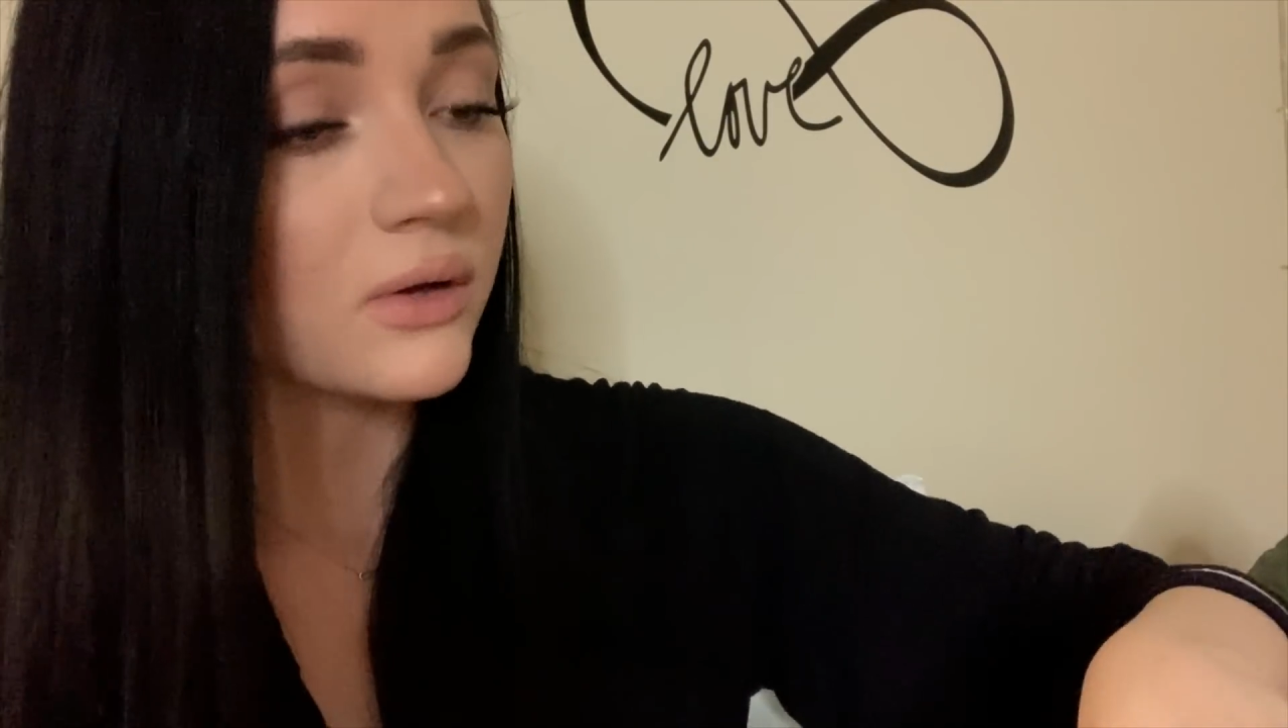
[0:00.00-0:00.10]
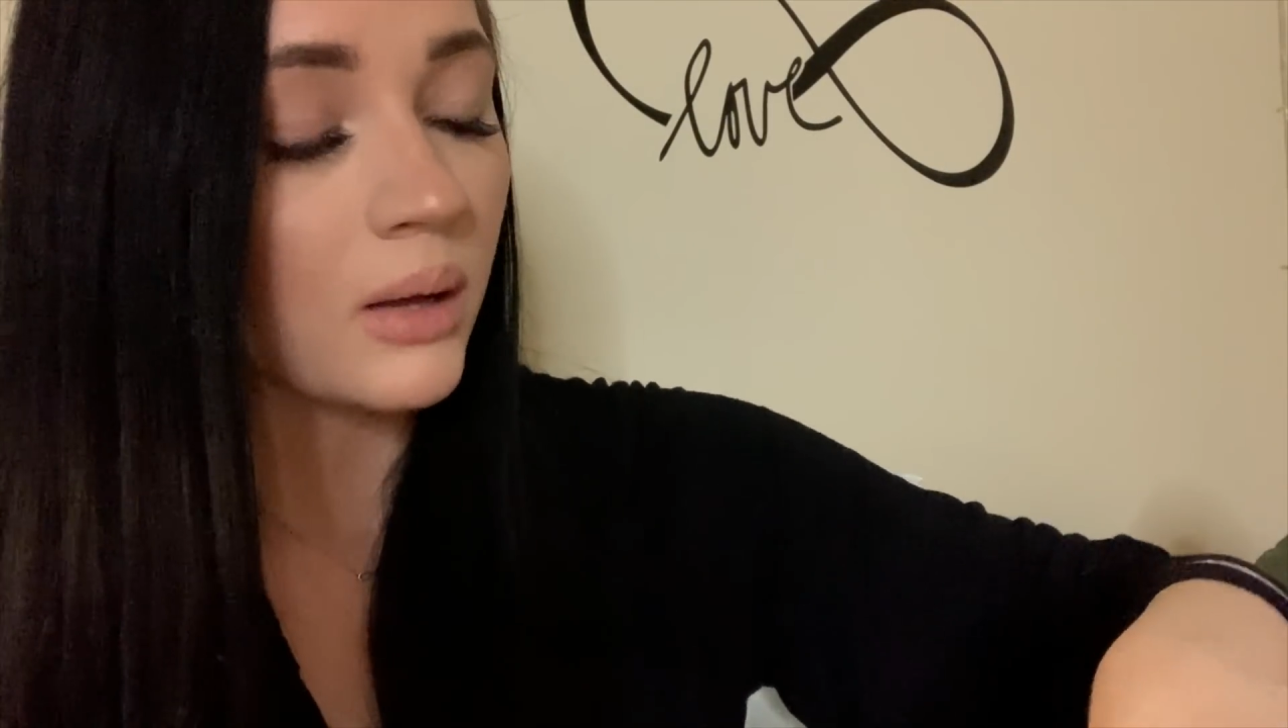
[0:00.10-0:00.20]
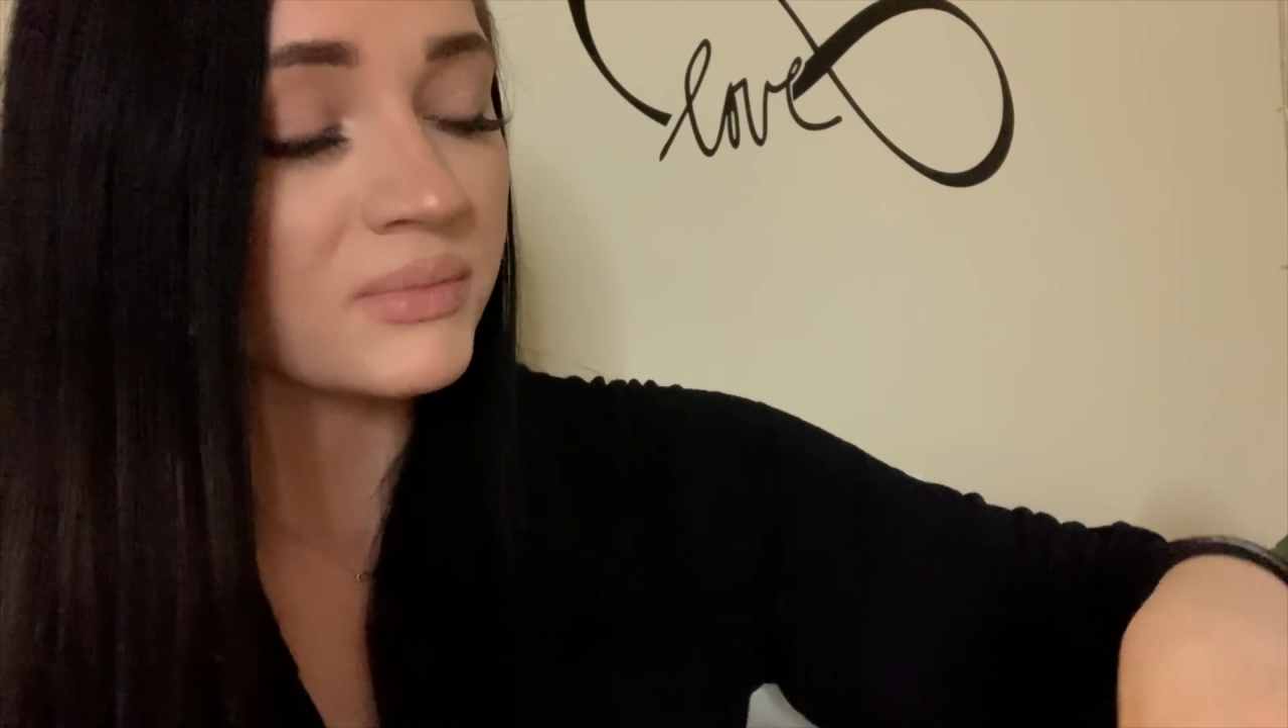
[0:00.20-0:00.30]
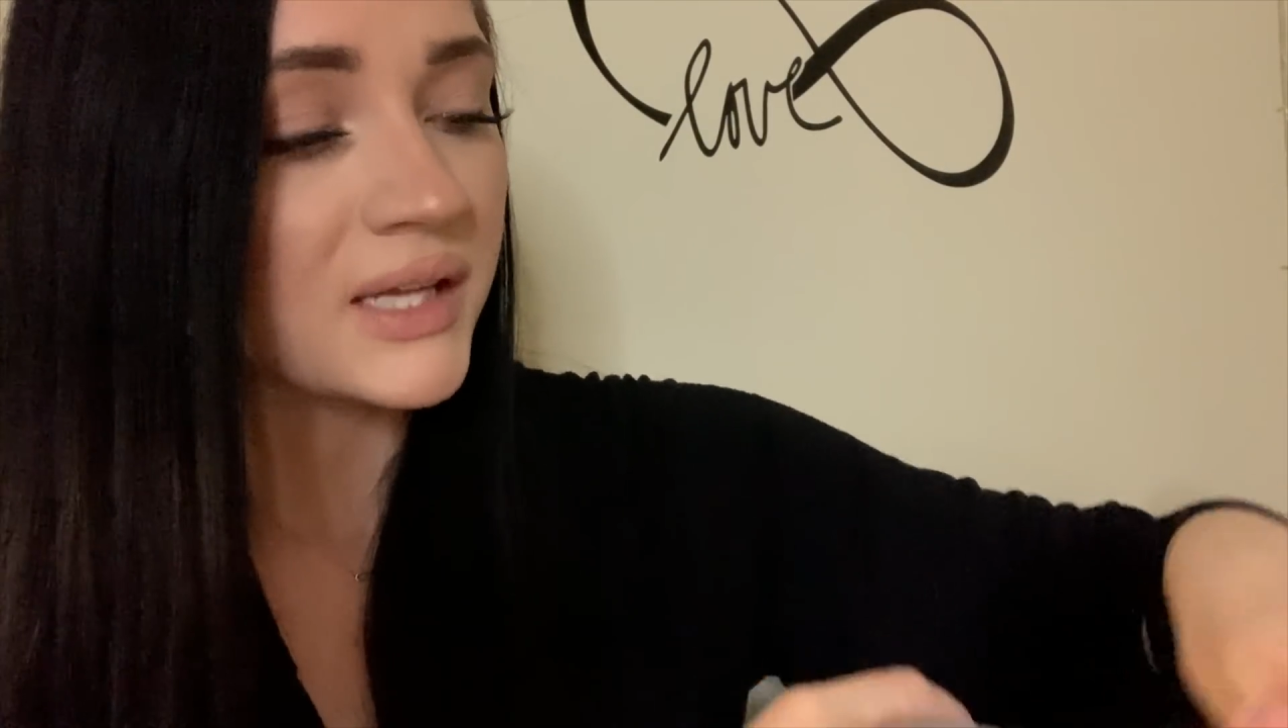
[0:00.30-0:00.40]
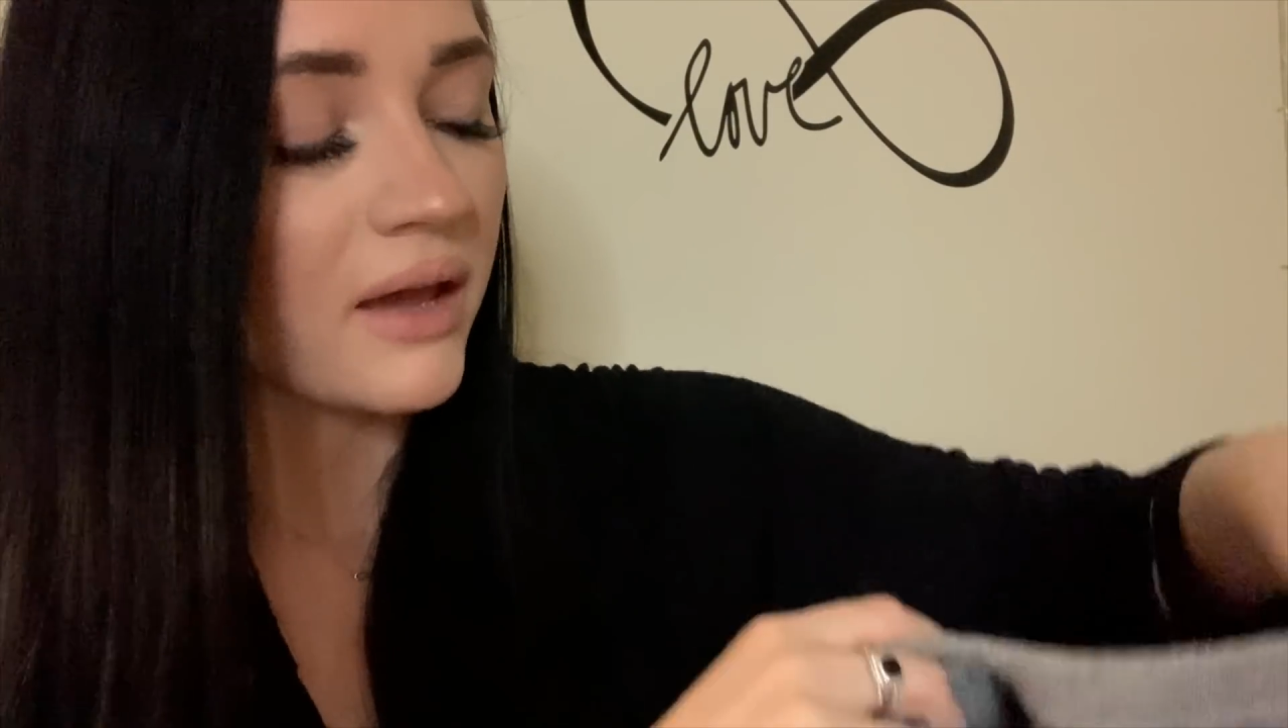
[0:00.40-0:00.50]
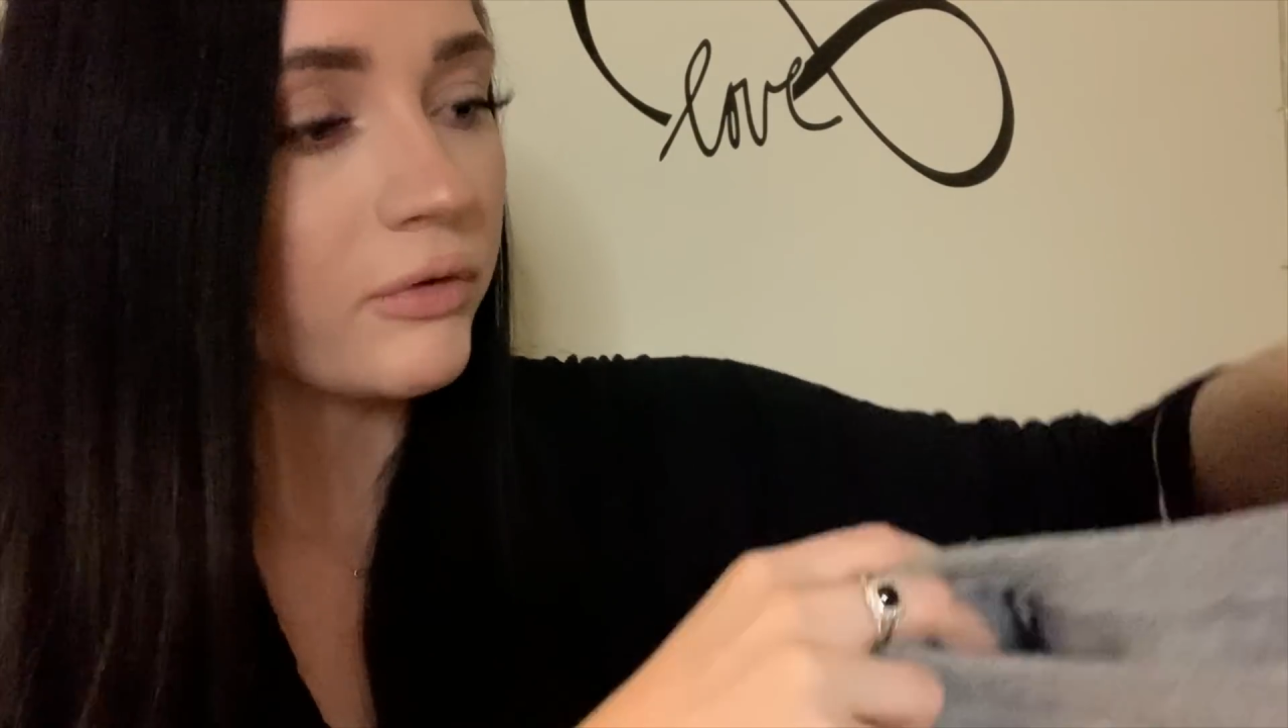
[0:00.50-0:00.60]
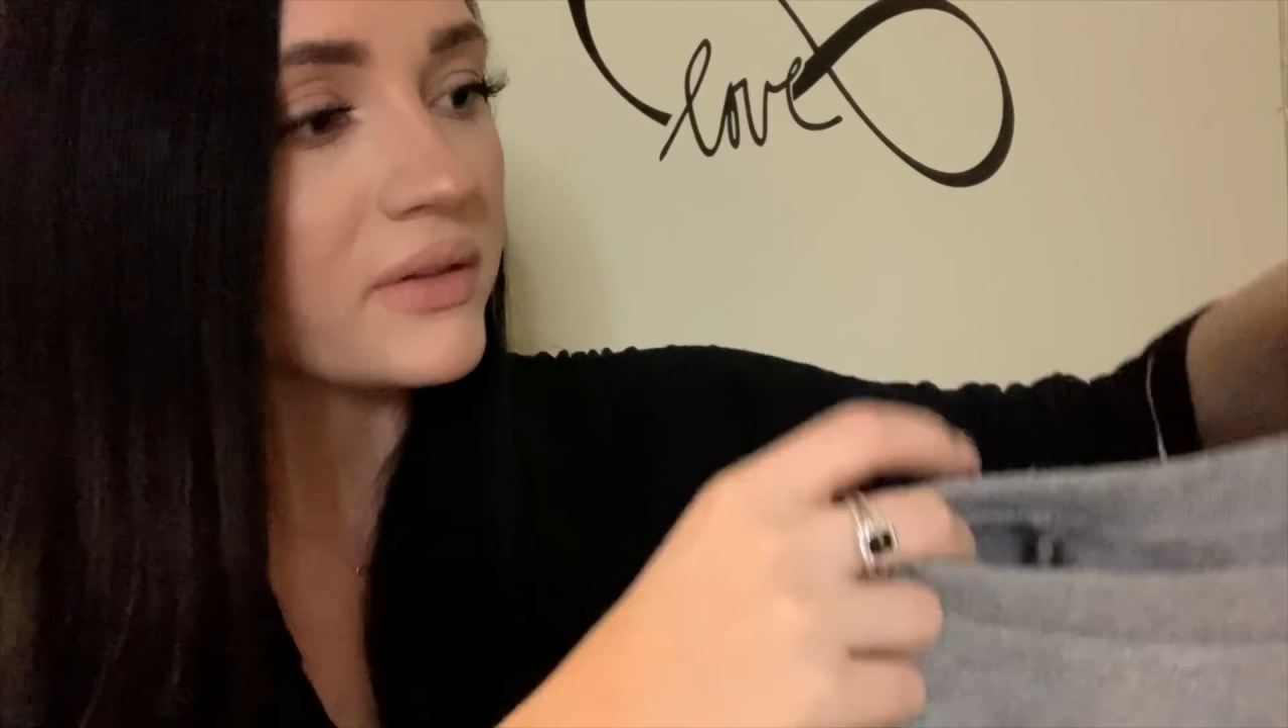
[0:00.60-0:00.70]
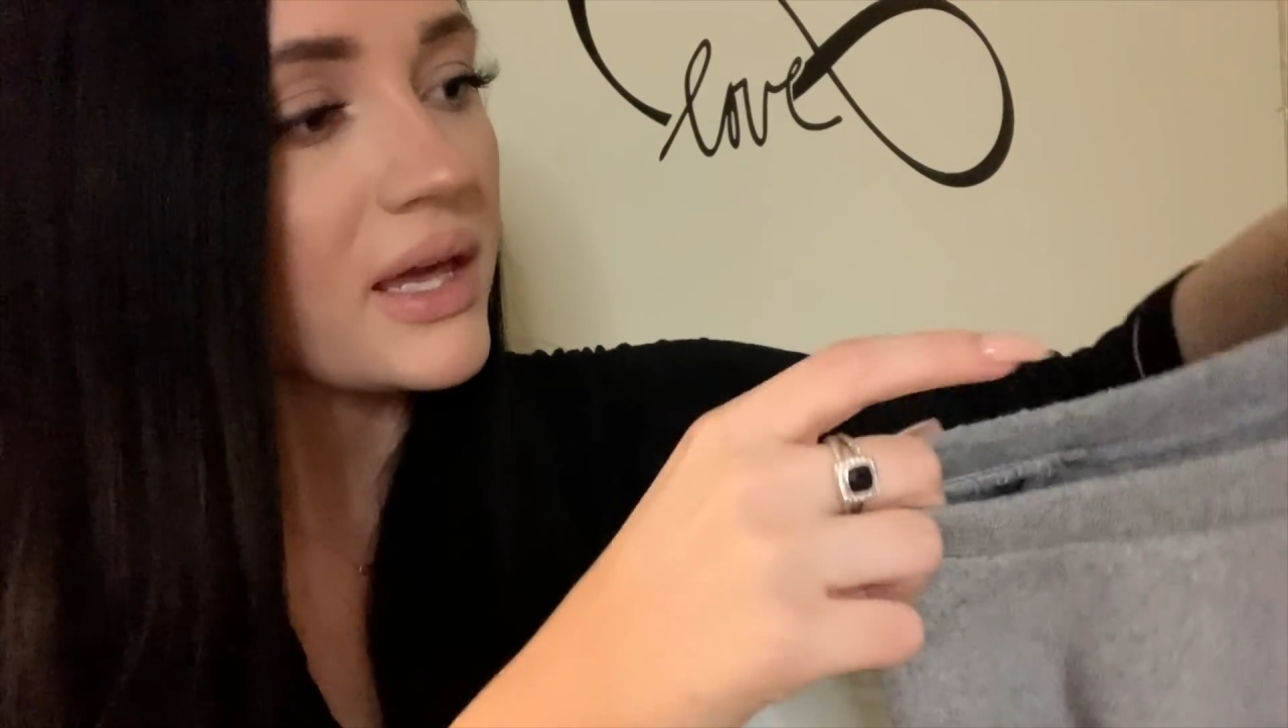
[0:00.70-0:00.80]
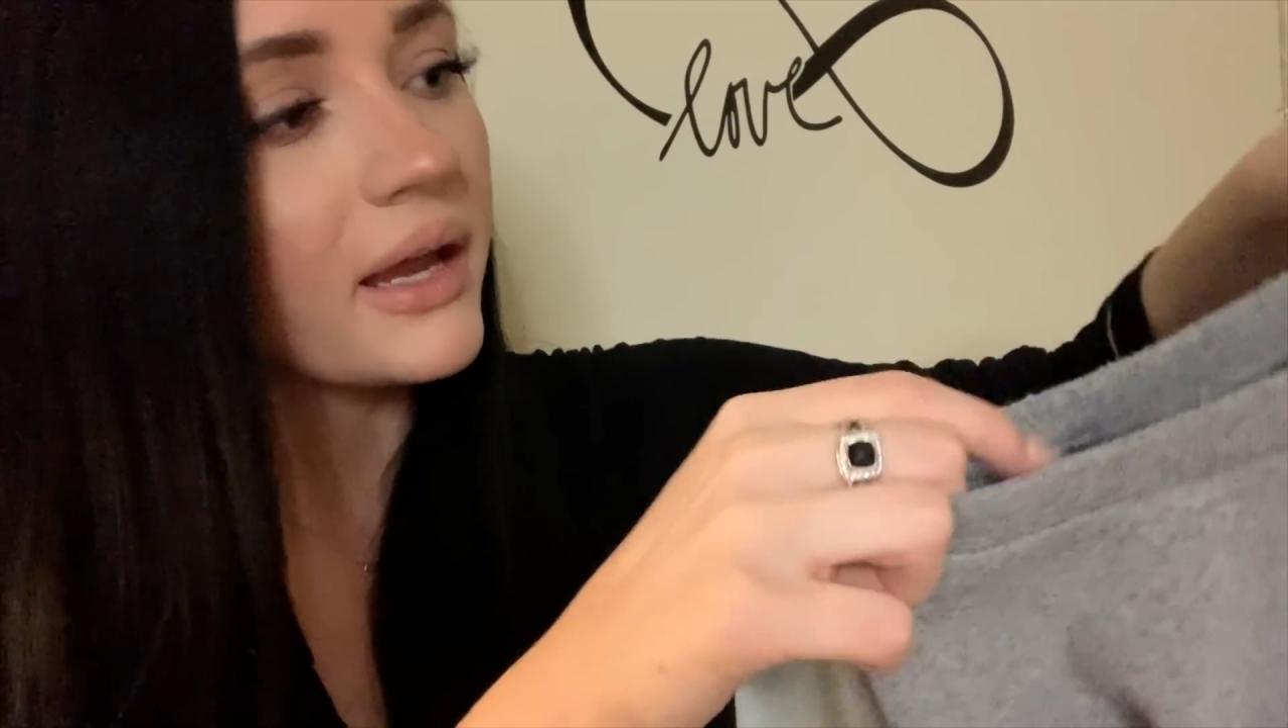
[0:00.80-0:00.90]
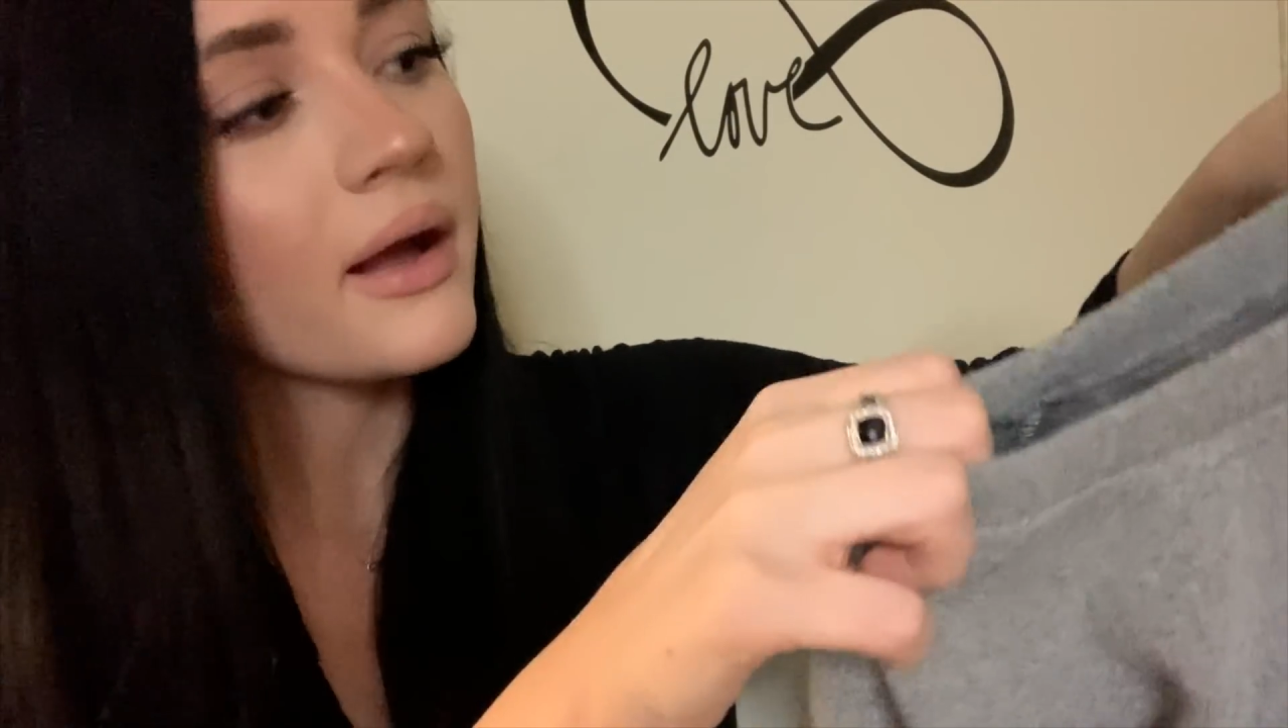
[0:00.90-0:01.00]
tops,
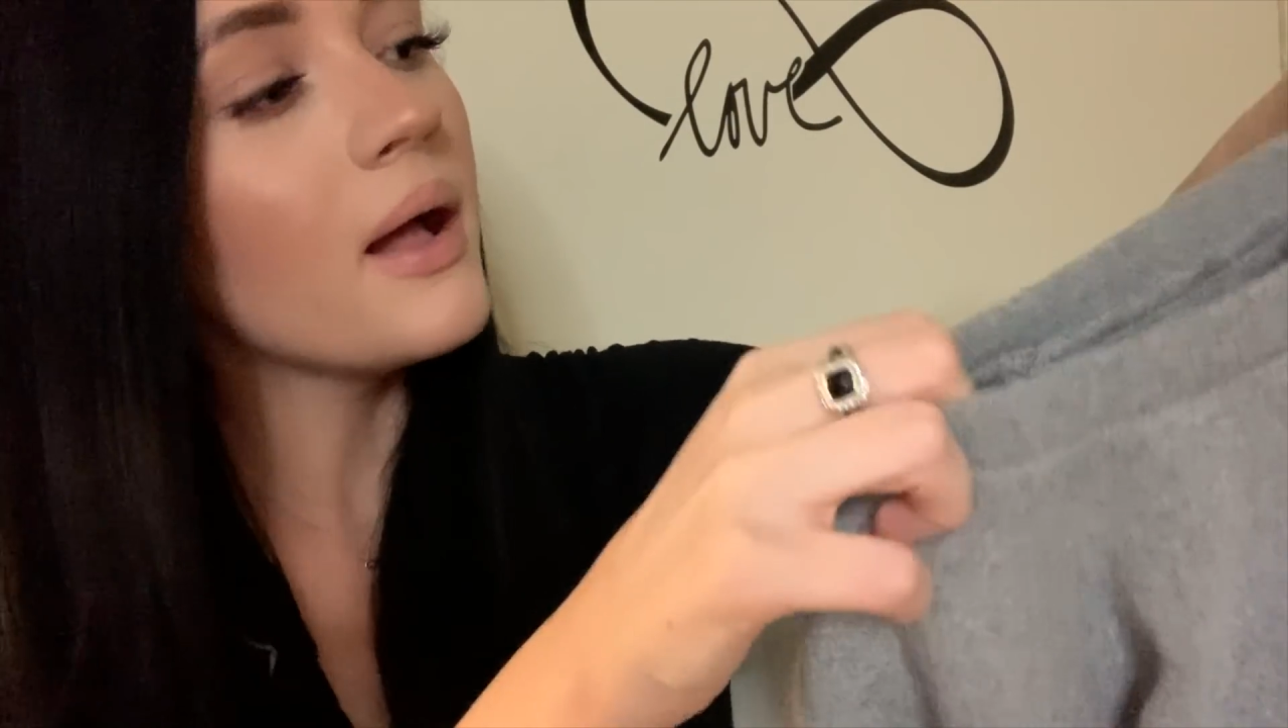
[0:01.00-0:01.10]
everything.